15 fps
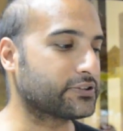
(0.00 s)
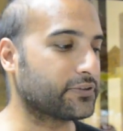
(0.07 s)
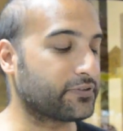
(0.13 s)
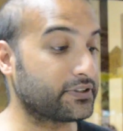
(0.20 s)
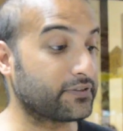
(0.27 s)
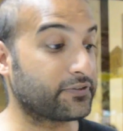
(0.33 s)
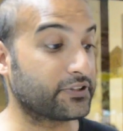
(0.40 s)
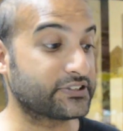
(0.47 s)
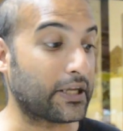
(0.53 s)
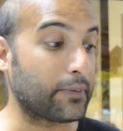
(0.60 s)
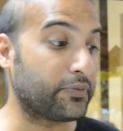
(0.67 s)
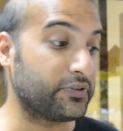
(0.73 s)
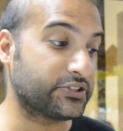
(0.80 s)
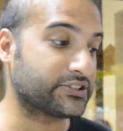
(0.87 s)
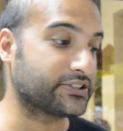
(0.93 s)
So for
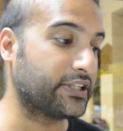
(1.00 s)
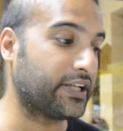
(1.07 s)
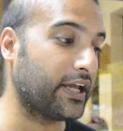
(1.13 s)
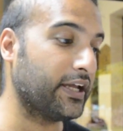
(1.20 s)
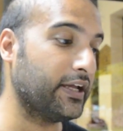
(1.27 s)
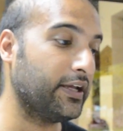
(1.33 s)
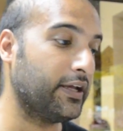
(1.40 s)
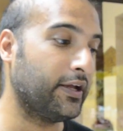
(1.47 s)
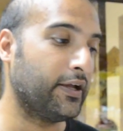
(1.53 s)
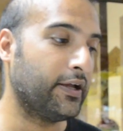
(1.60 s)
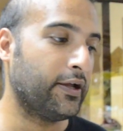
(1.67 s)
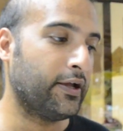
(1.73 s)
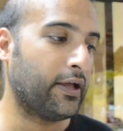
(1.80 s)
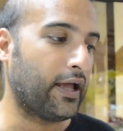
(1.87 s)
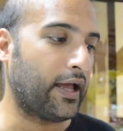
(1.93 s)
example, just today
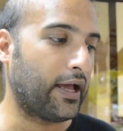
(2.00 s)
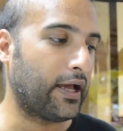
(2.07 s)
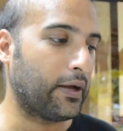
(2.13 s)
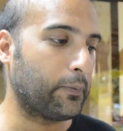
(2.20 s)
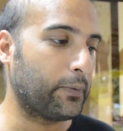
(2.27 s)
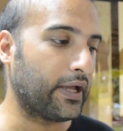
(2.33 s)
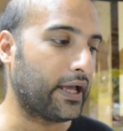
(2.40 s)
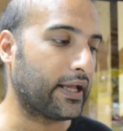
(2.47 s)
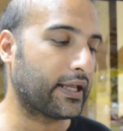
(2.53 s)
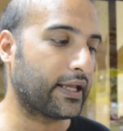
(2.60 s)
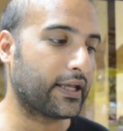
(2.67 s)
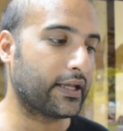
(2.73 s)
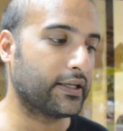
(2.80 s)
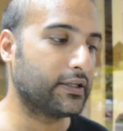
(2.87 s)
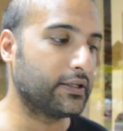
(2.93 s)
we had
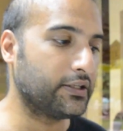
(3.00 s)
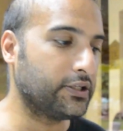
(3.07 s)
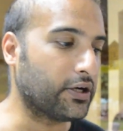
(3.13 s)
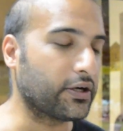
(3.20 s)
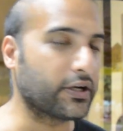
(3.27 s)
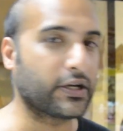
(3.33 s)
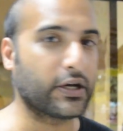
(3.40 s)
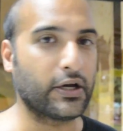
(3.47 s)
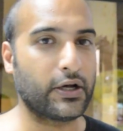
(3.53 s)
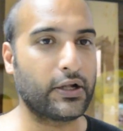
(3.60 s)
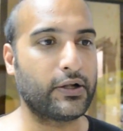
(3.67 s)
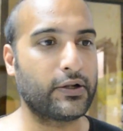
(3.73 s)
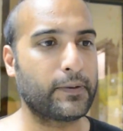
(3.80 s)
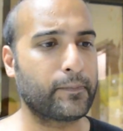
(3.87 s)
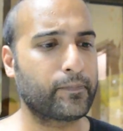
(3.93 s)
a young
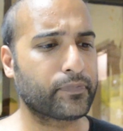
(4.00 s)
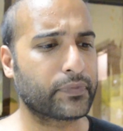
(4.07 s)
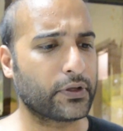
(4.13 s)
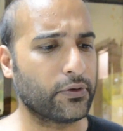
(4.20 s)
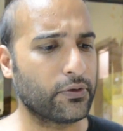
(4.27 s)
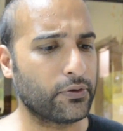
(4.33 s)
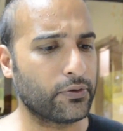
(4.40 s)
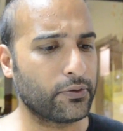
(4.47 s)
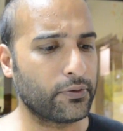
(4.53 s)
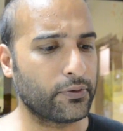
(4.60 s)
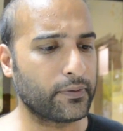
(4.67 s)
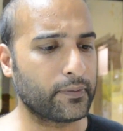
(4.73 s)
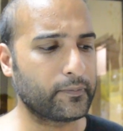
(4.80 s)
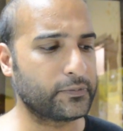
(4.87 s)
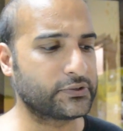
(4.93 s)
girl who
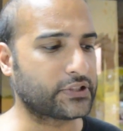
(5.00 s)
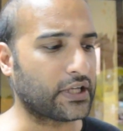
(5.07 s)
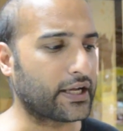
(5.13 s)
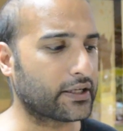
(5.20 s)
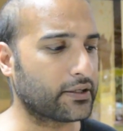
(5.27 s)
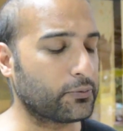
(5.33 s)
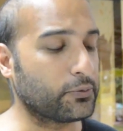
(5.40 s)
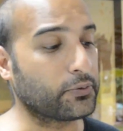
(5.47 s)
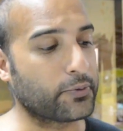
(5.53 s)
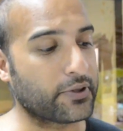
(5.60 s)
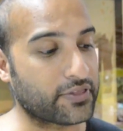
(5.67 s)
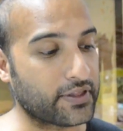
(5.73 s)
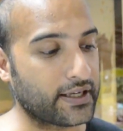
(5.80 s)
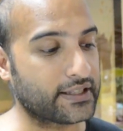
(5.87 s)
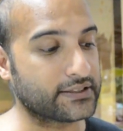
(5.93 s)
was we
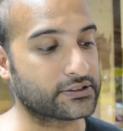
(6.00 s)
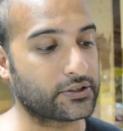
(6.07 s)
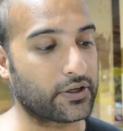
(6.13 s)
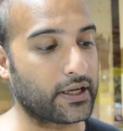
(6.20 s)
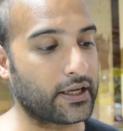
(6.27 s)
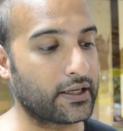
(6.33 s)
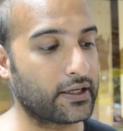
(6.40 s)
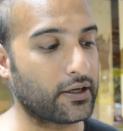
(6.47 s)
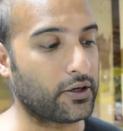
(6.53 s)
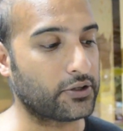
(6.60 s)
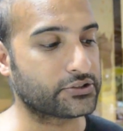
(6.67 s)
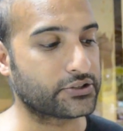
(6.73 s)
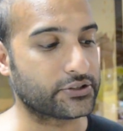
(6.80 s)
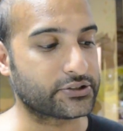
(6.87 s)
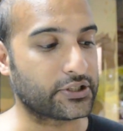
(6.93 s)
think has got an
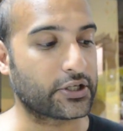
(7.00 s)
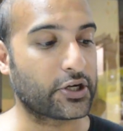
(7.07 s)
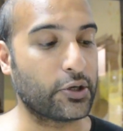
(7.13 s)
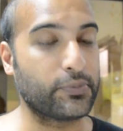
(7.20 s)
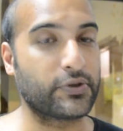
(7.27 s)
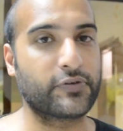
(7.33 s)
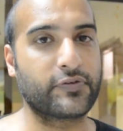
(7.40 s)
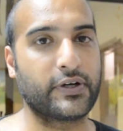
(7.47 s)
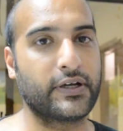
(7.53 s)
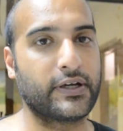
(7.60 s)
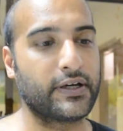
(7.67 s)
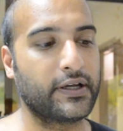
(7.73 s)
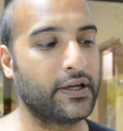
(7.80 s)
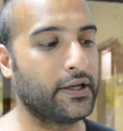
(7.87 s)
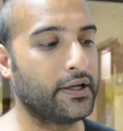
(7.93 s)
osteosarcoma of
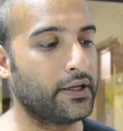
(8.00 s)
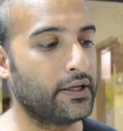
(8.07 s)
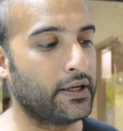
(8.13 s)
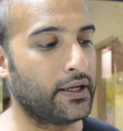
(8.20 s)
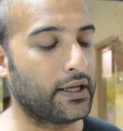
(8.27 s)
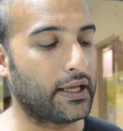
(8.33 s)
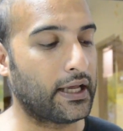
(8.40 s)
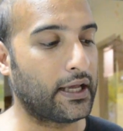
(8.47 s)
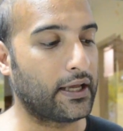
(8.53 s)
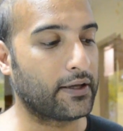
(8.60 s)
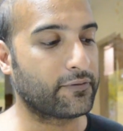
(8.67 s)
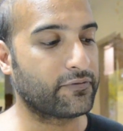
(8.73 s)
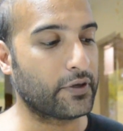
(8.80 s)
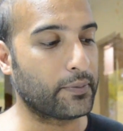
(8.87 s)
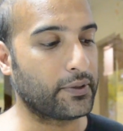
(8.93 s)

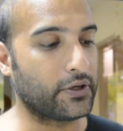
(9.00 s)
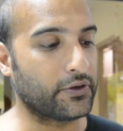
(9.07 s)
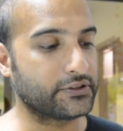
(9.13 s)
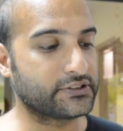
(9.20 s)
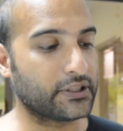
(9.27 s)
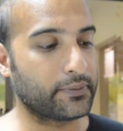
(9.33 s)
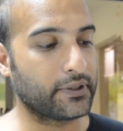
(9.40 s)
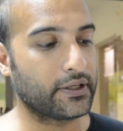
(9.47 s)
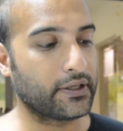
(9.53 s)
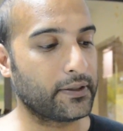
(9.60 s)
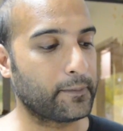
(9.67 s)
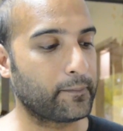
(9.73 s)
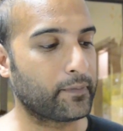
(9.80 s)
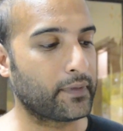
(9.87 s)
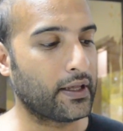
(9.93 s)
her fibula and tibia,
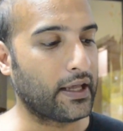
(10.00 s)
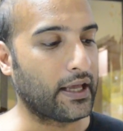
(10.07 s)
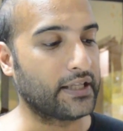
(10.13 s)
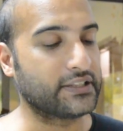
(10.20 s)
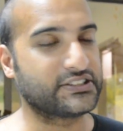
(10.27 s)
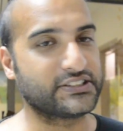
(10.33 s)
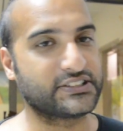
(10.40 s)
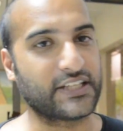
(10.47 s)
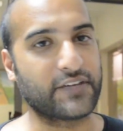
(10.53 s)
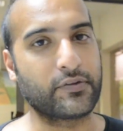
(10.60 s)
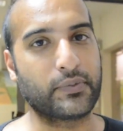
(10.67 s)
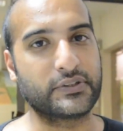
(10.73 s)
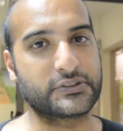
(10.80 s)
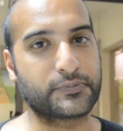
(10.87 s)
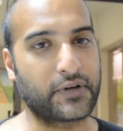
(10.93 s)
and she's 7
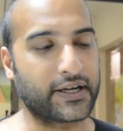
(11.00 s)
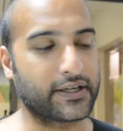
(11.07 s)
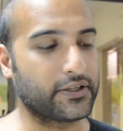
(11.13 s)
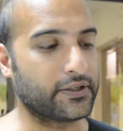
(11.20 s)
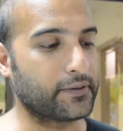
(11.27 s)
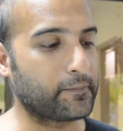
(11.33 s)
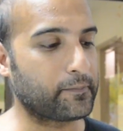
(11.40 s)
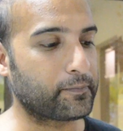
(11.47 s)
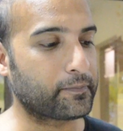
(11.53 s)
months pregnant.